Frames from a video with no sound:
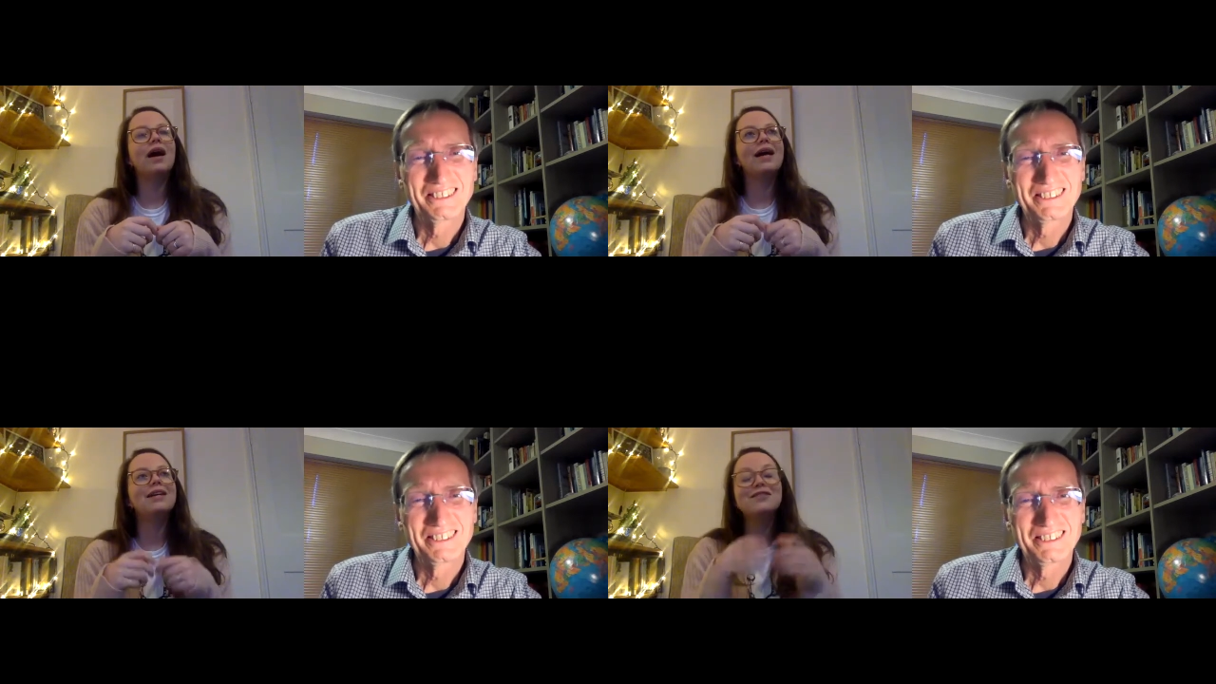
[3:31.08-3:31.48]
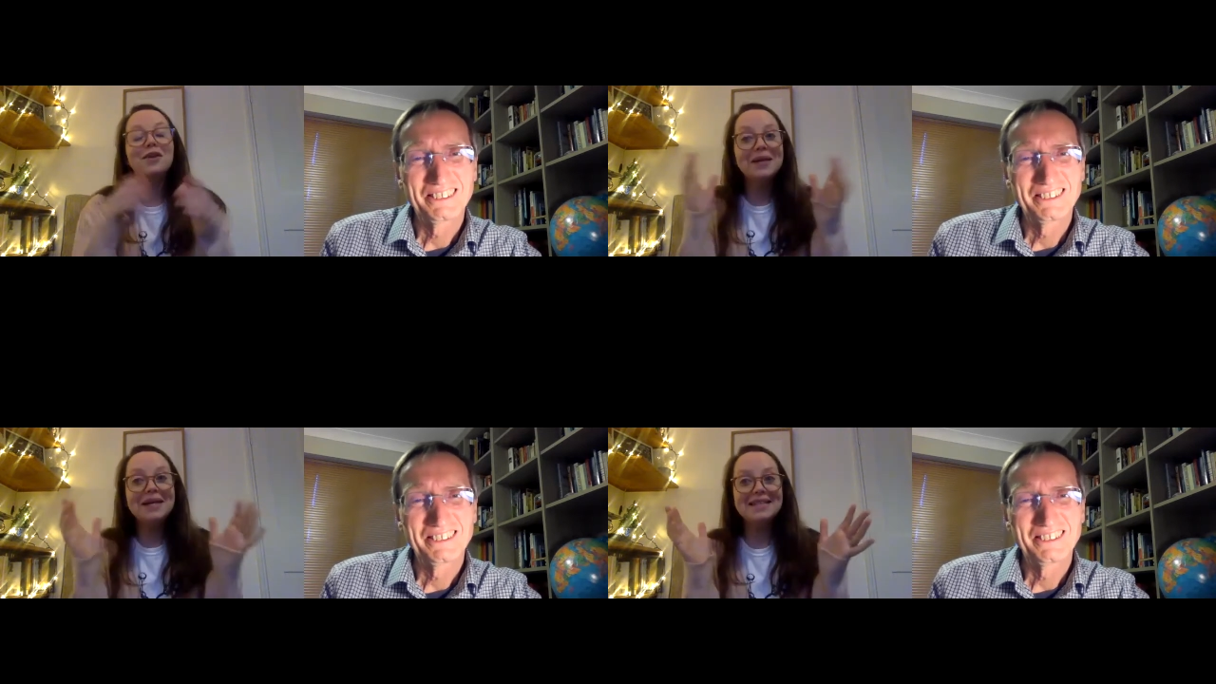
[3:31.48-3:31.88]
Speaker 1: it's
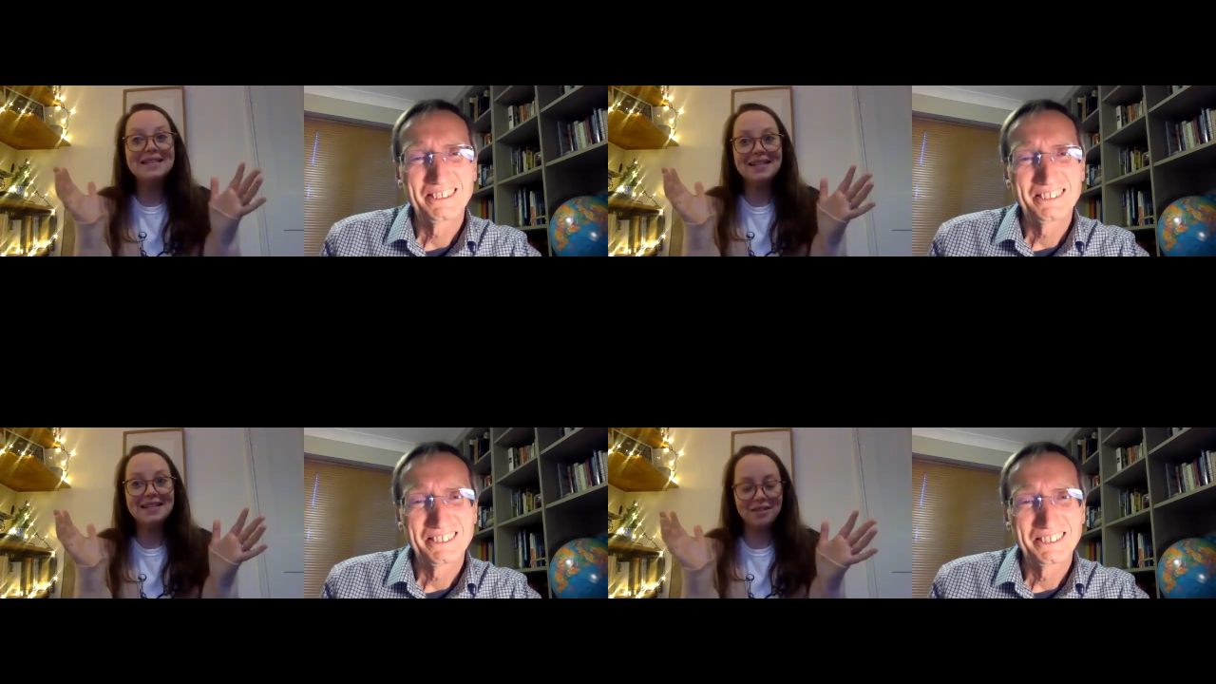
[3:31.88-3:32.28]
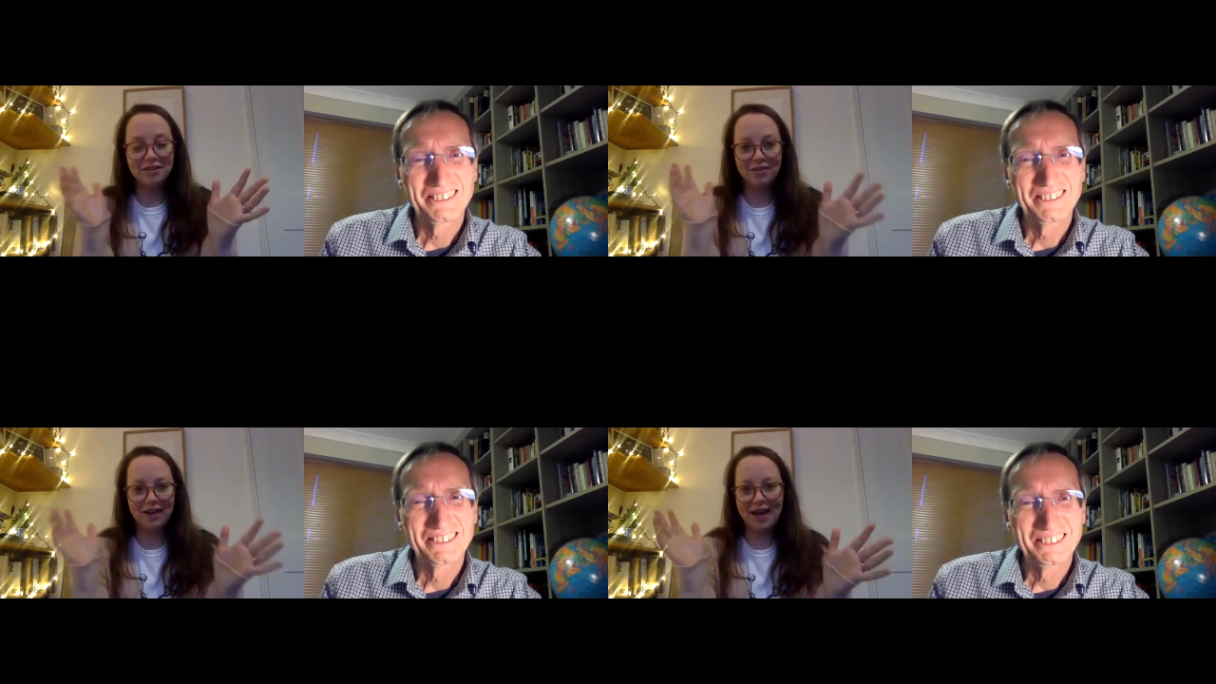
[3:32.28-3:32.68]
so easy to
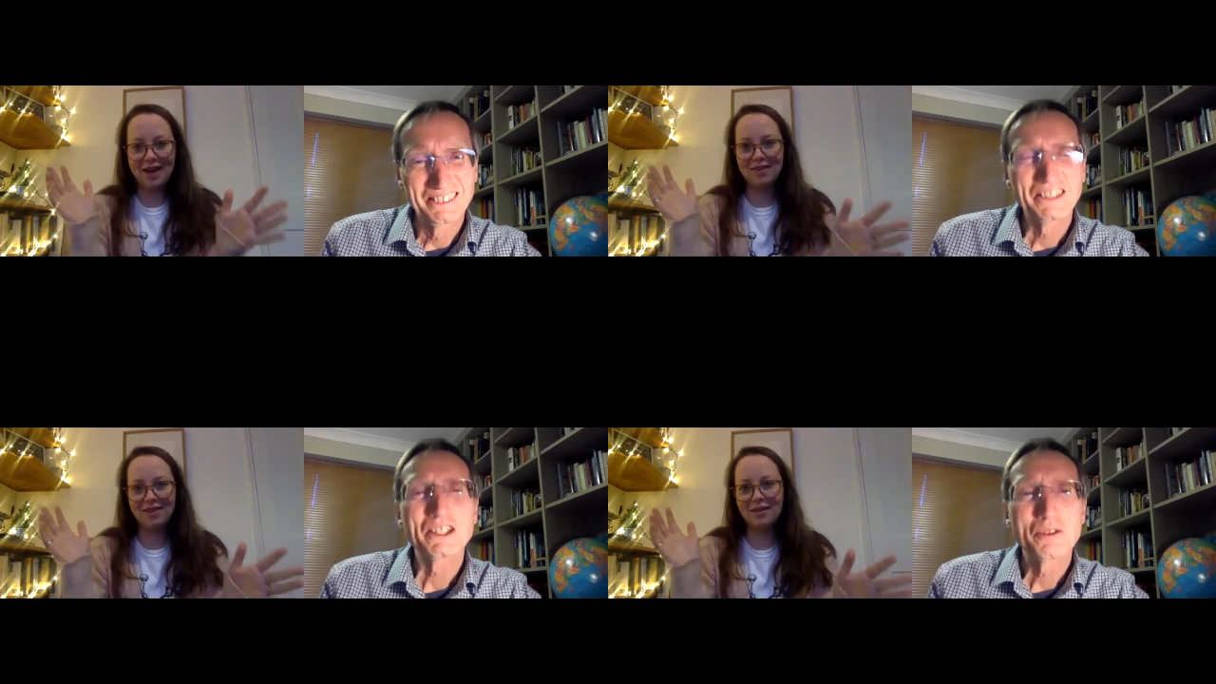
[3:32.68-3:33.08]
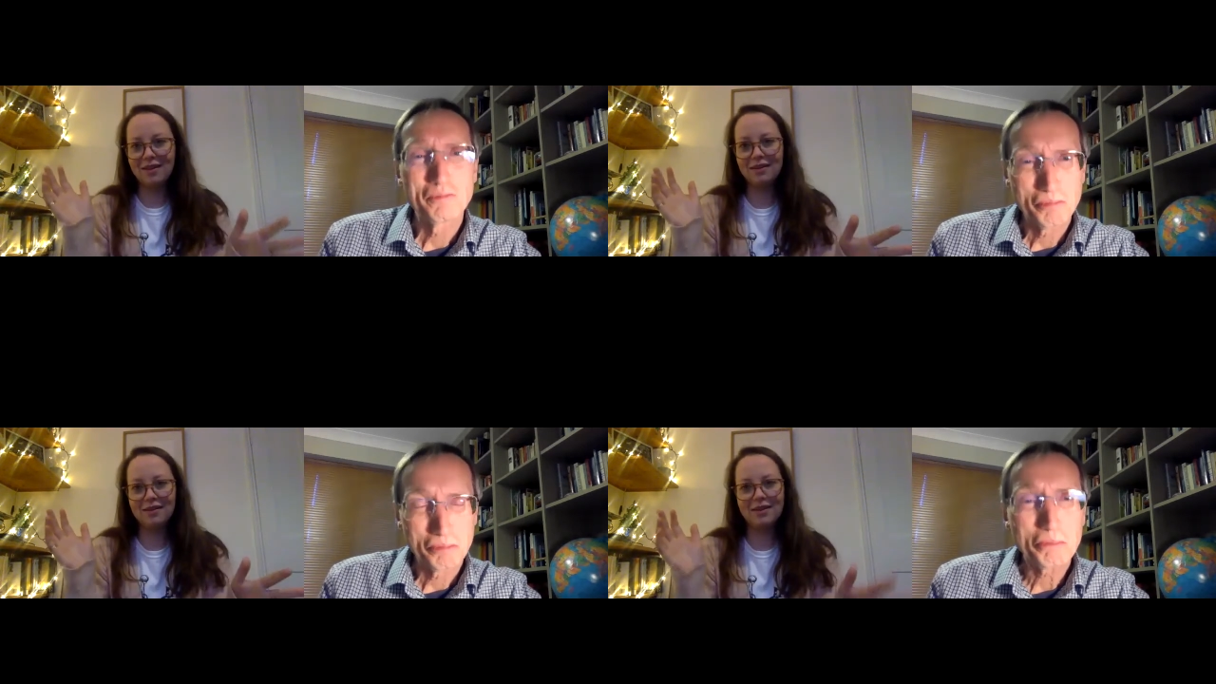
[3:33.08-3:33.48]
forget
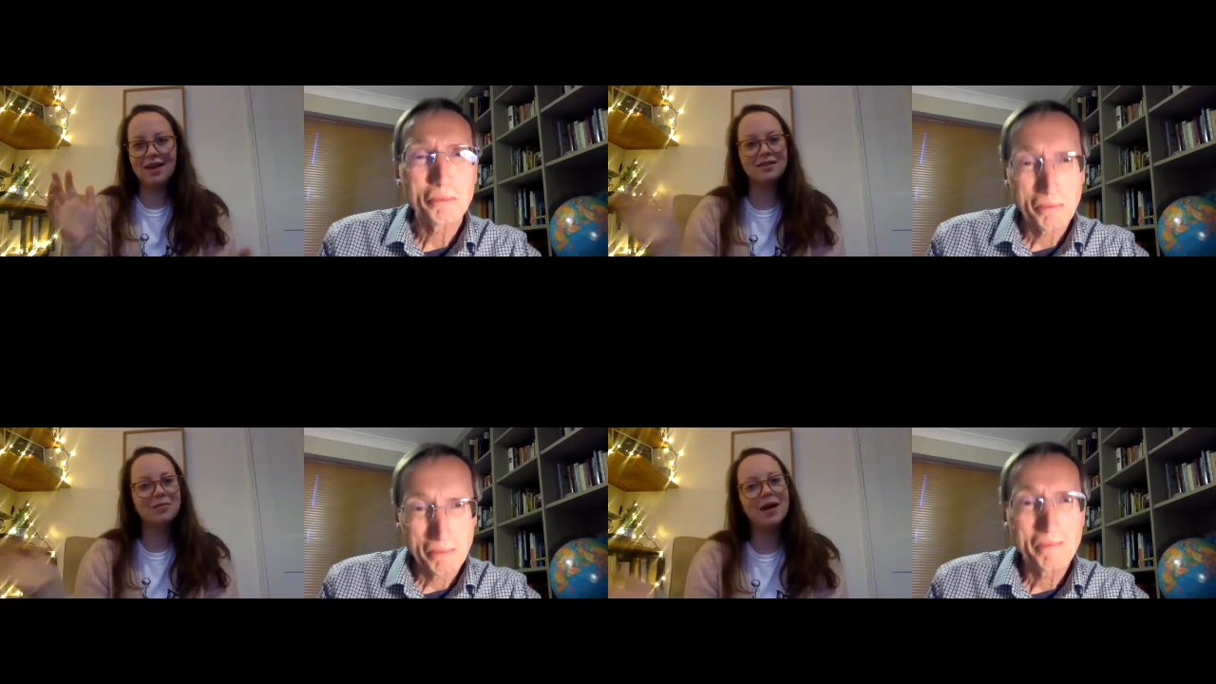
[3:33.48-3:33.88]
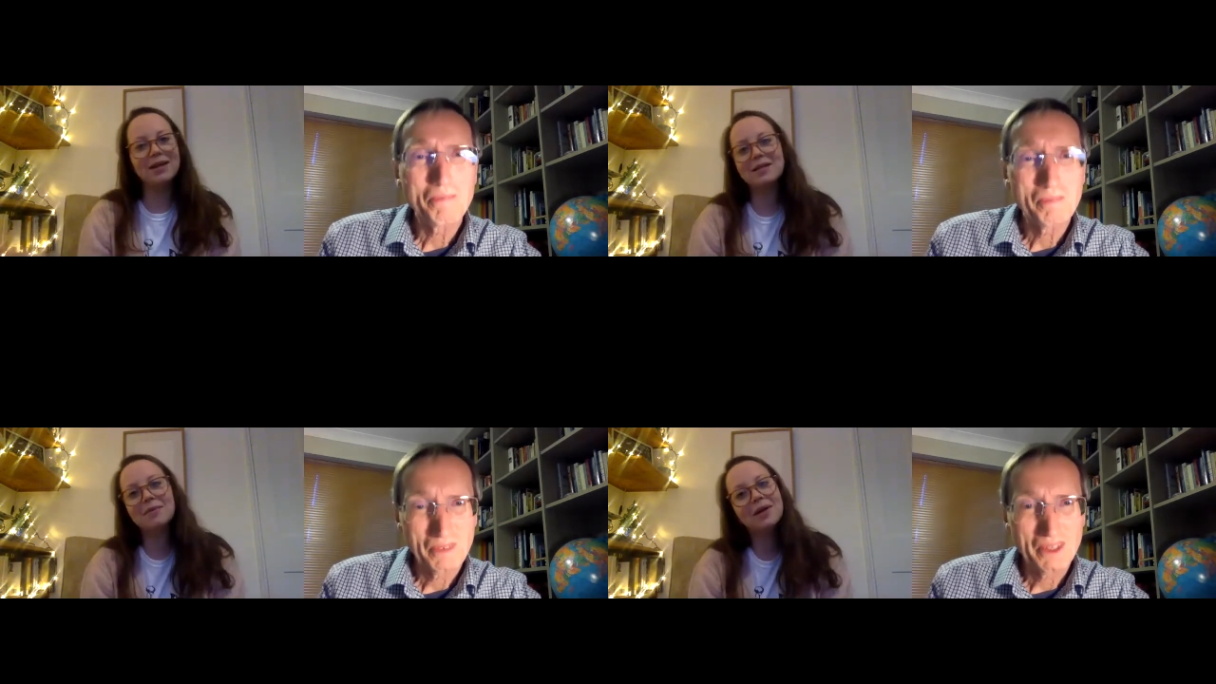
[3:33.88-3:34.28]
that there's a
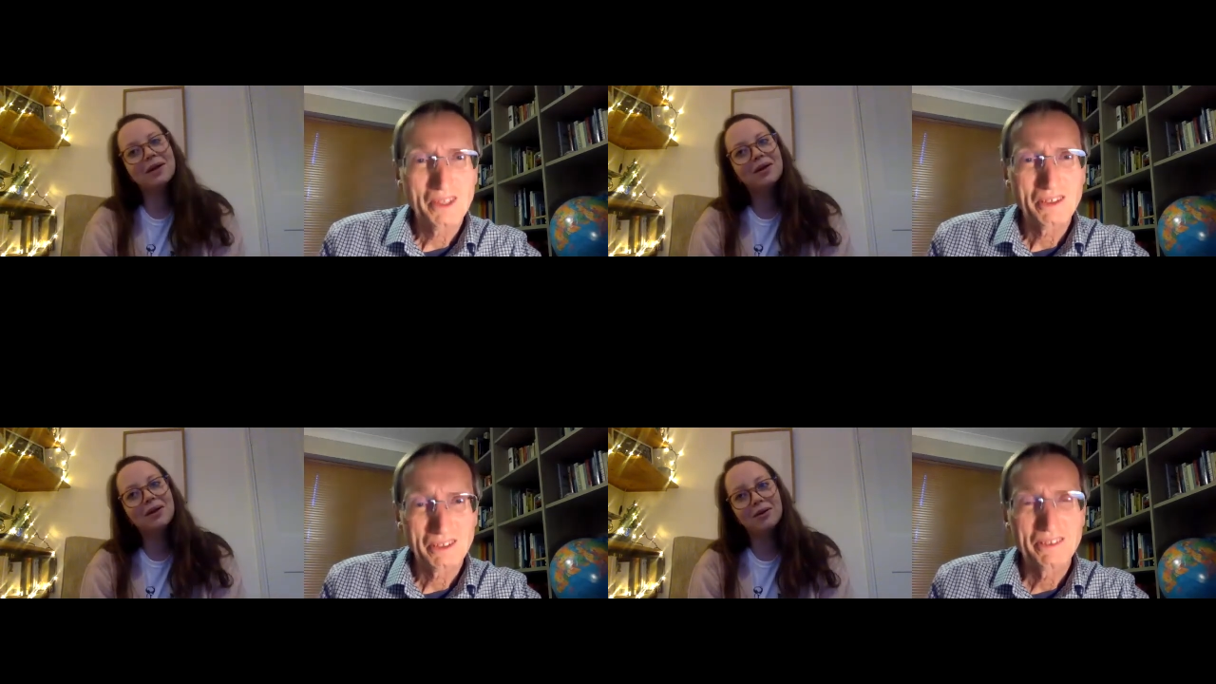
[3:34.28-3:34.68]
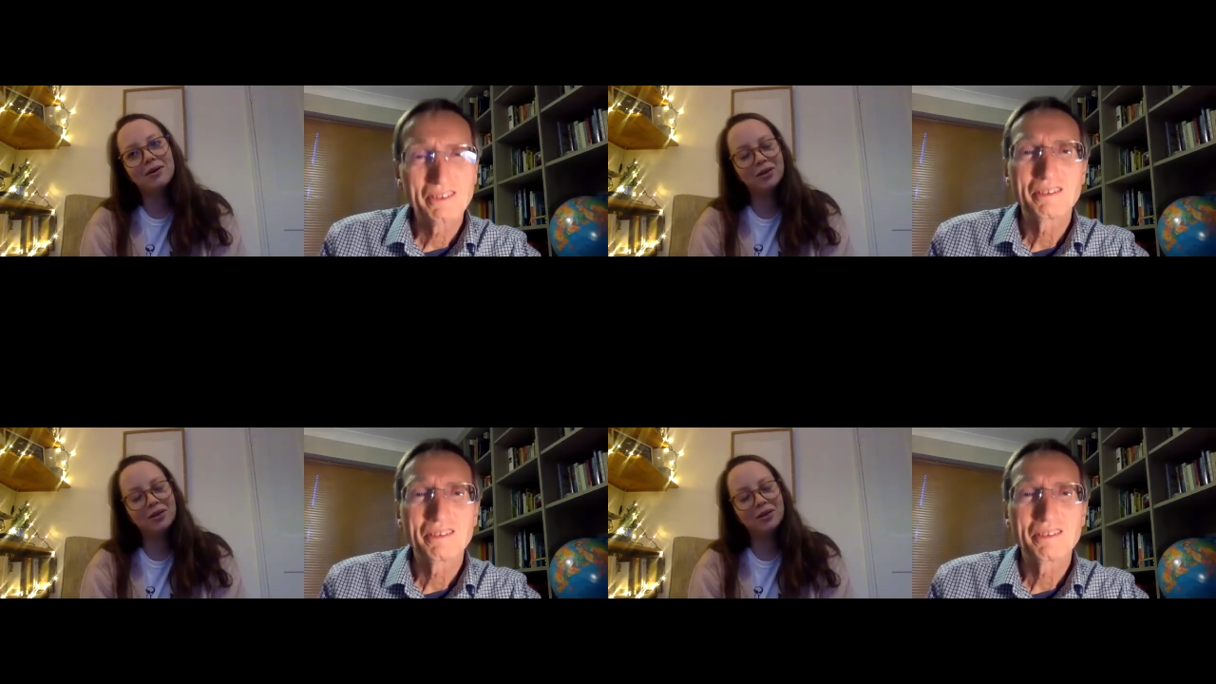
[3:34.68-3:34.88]
pandemic going